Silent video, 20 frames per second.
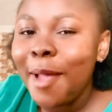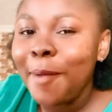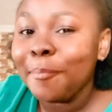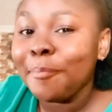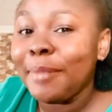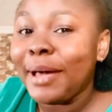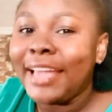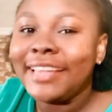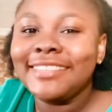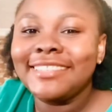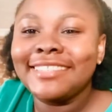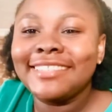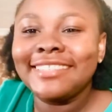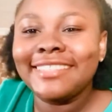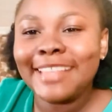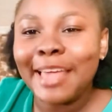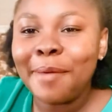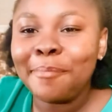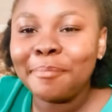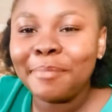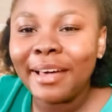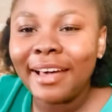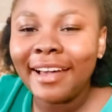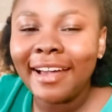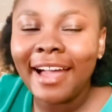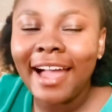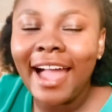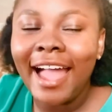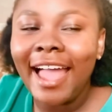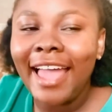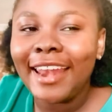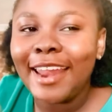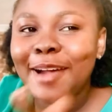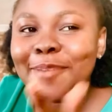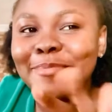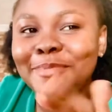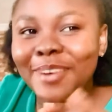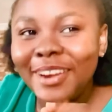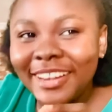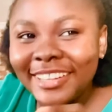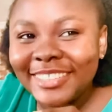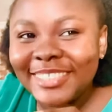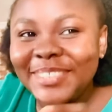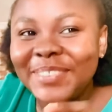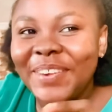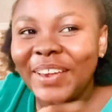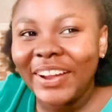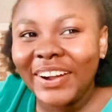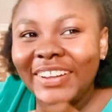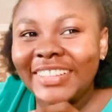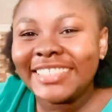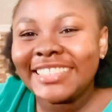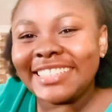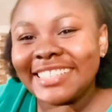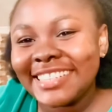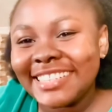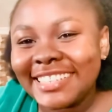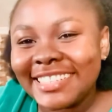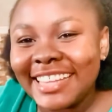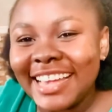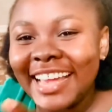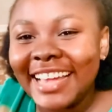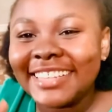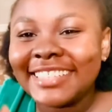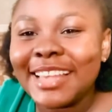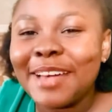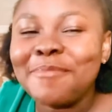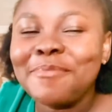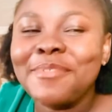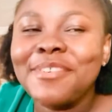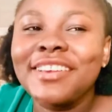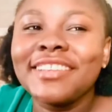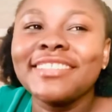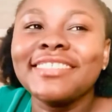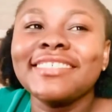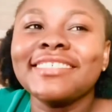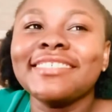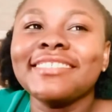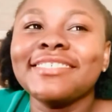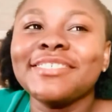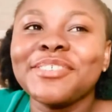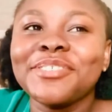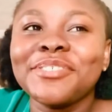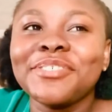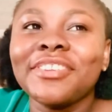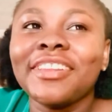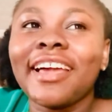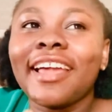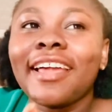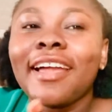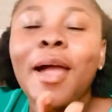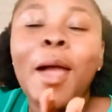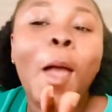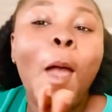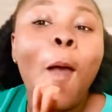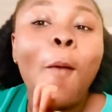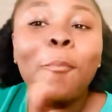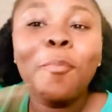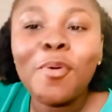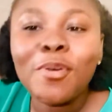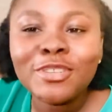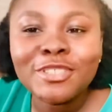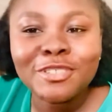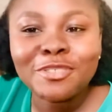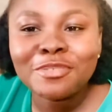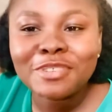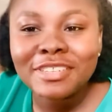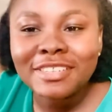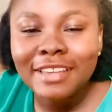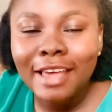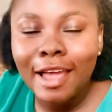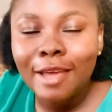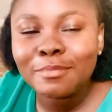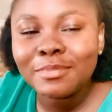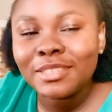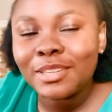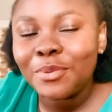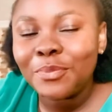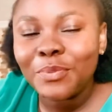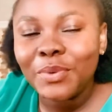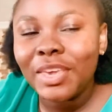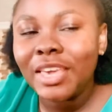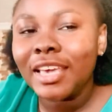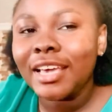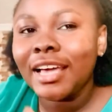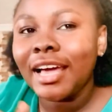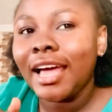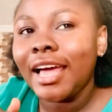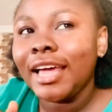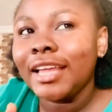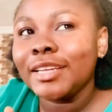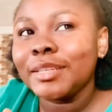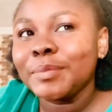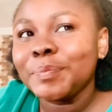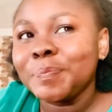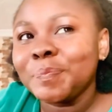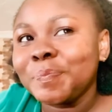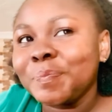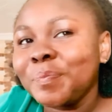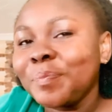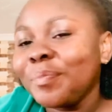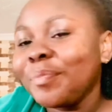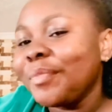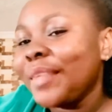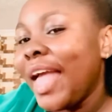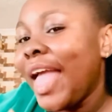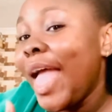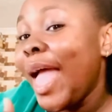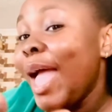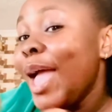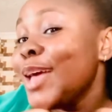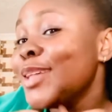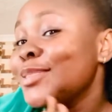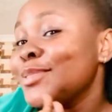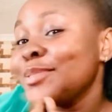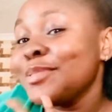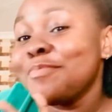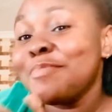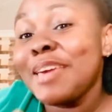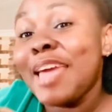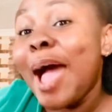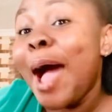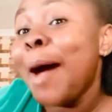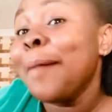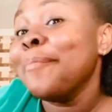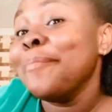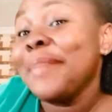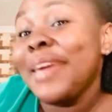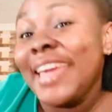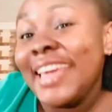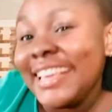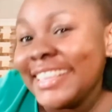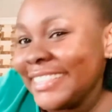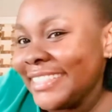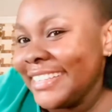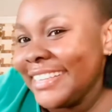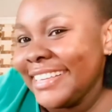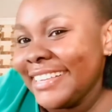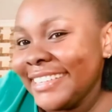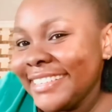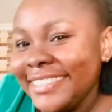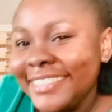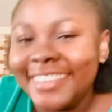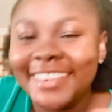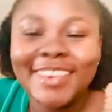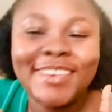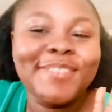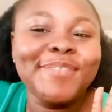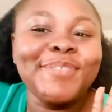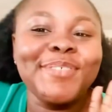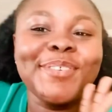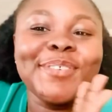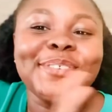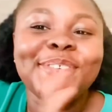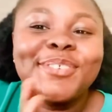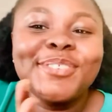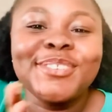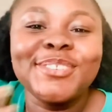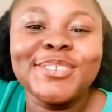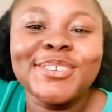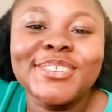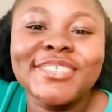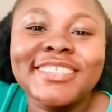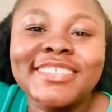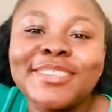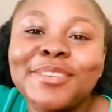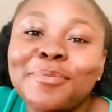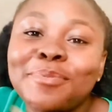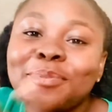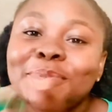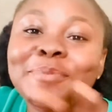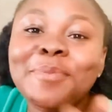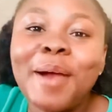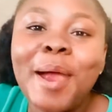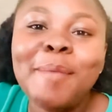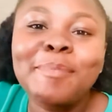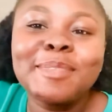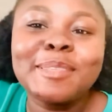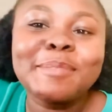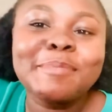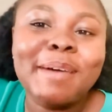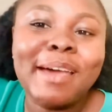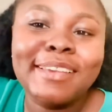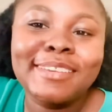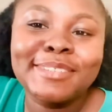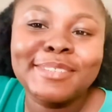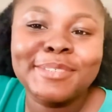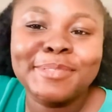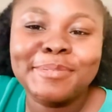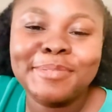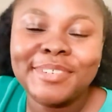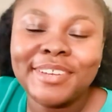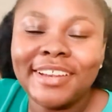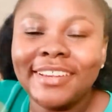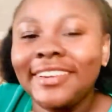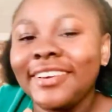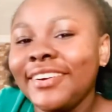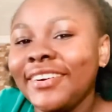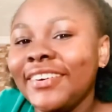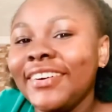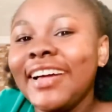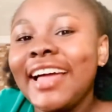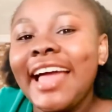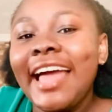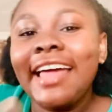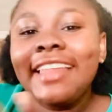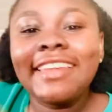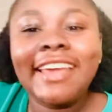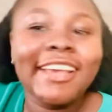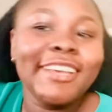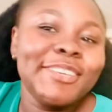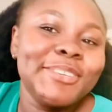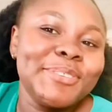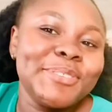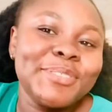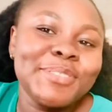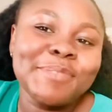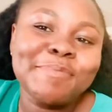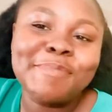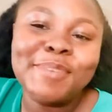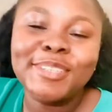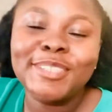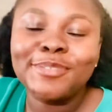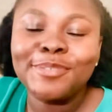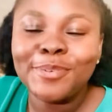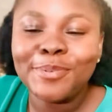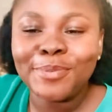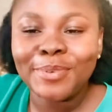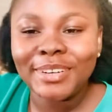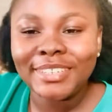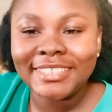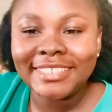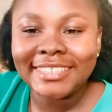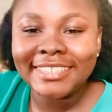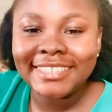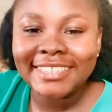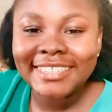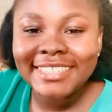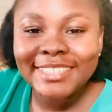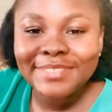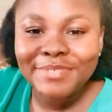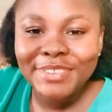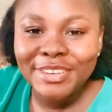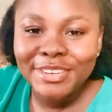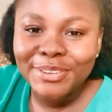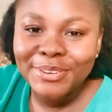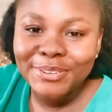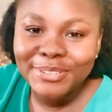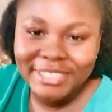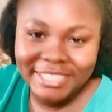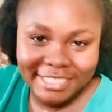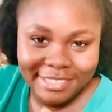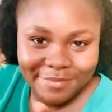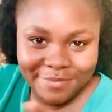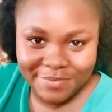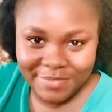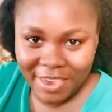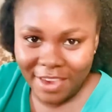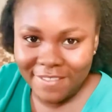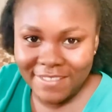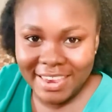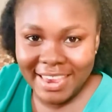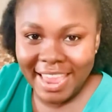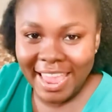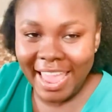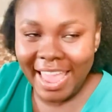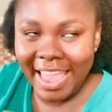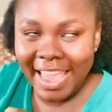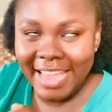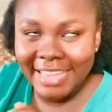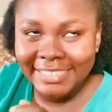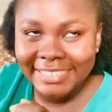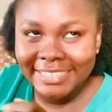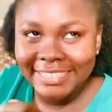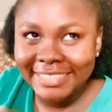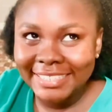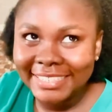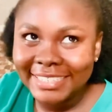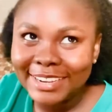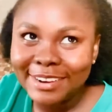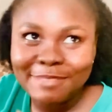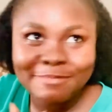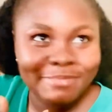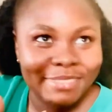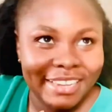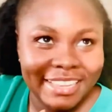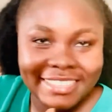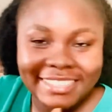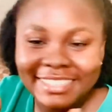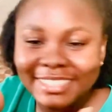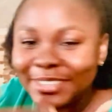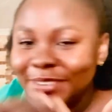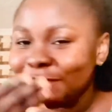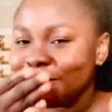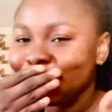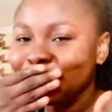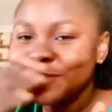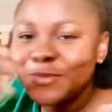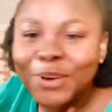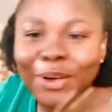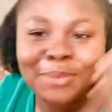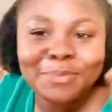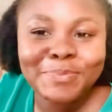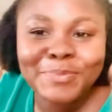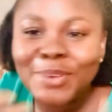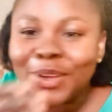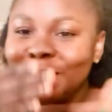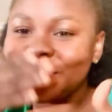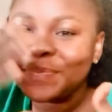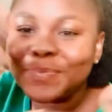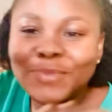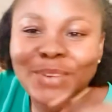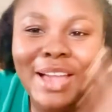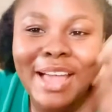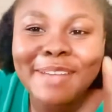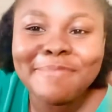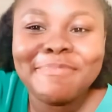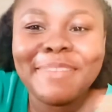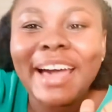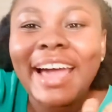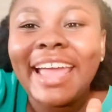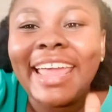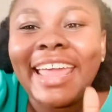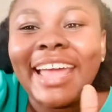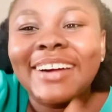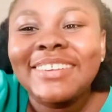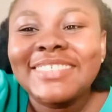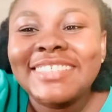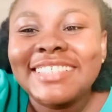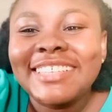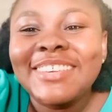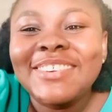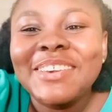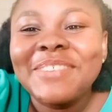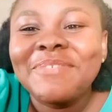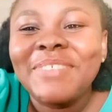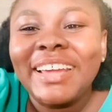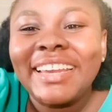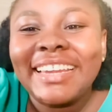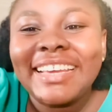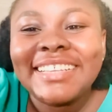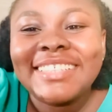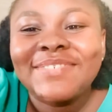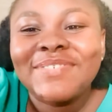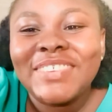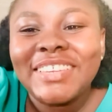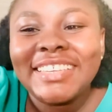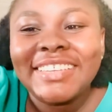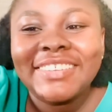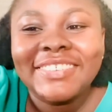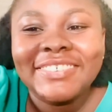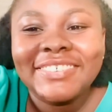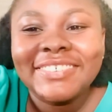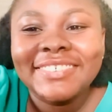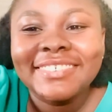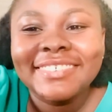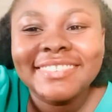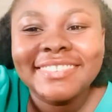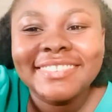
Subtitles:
by December, and I'm going to be consistent. I'm going to, you know, like, post 3 times a week, and it would be amazing if you could just subscribe to my YouTube channel. Thank you so much for watching this video to the very end. God bless you. Bye. I'll see you in my next video.